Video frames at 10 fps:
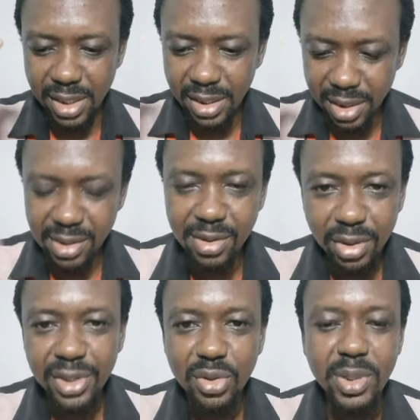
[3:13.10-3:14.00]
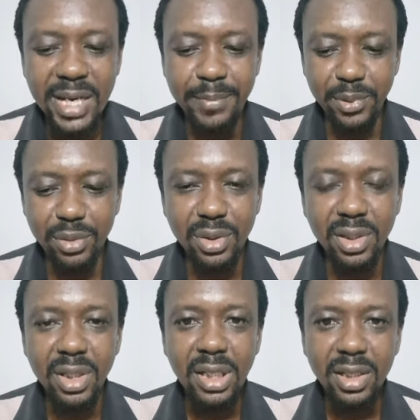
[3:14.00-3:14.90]
it is going to happen.
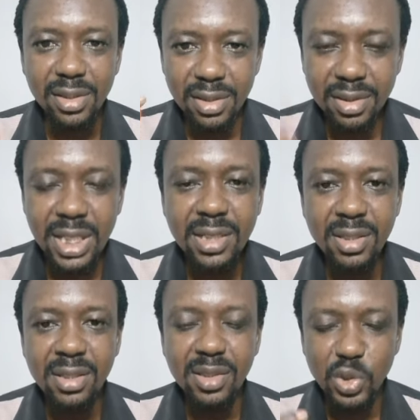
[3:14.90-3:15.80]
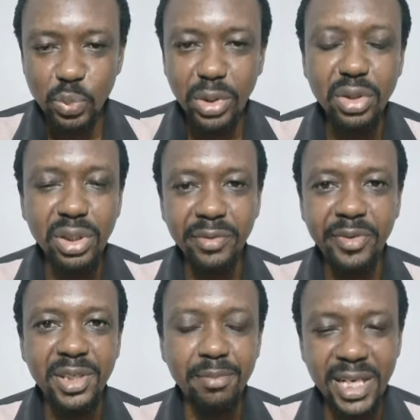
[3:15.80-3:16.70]
The things spoken of
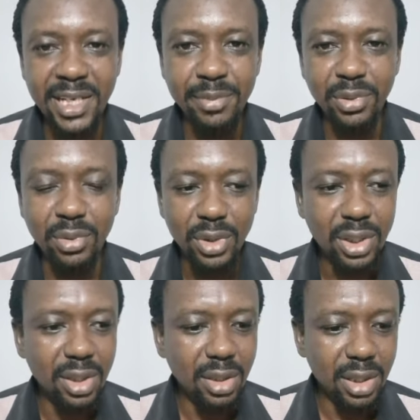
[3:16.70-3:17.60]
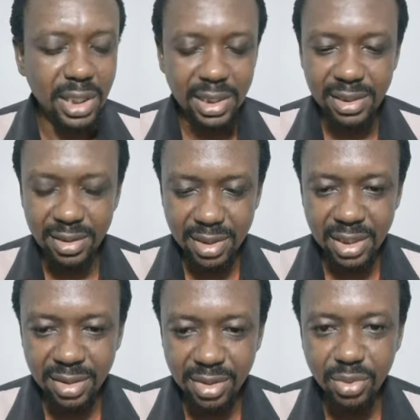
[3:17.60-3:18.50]
in the Bible are the
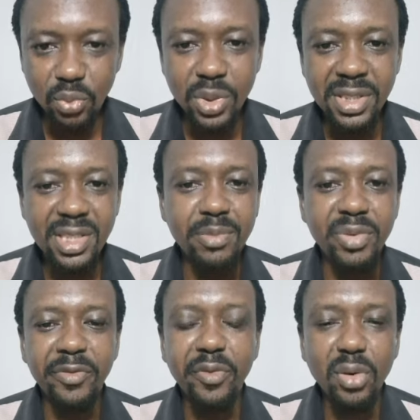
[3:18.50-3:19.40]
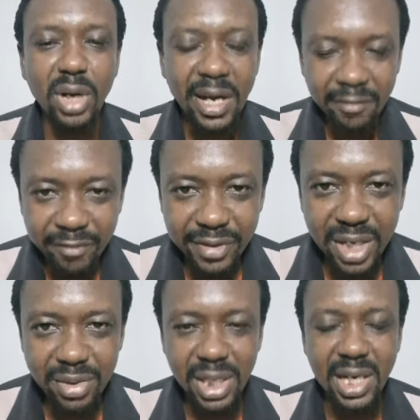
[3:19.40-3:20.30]
things we see before our
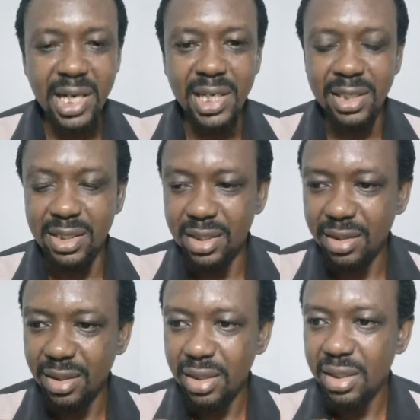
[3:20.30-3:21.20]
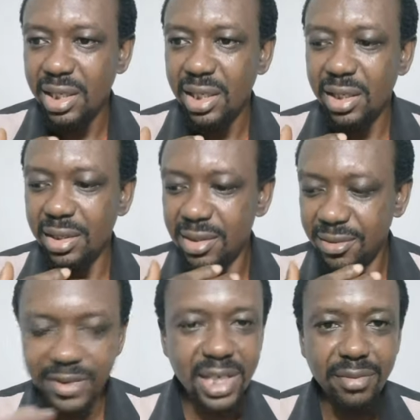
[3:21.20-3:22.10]
very eyes. It
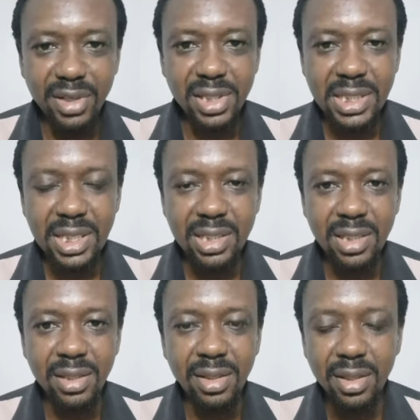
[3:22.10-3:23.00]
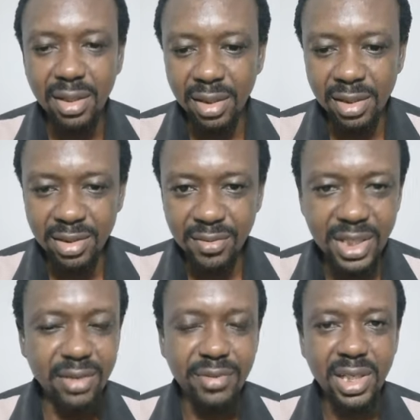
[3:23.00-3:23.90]
is very, very certain. It is
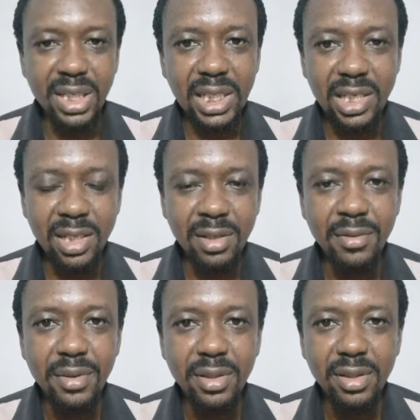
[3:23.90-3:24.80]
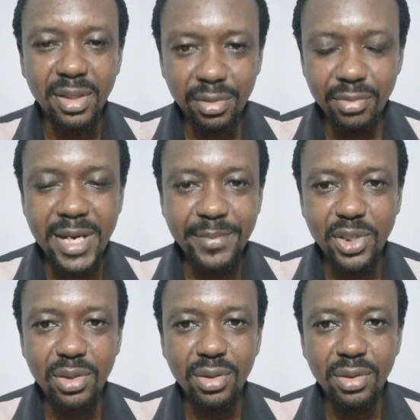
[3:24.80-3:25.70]
very, very clear that the
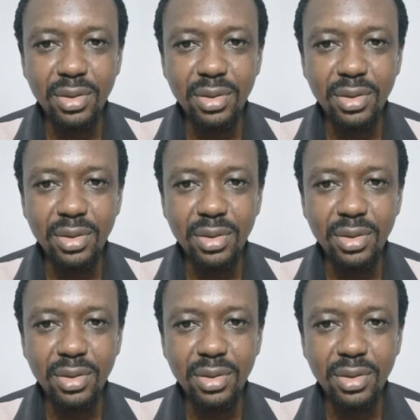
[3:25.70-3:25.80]
rapture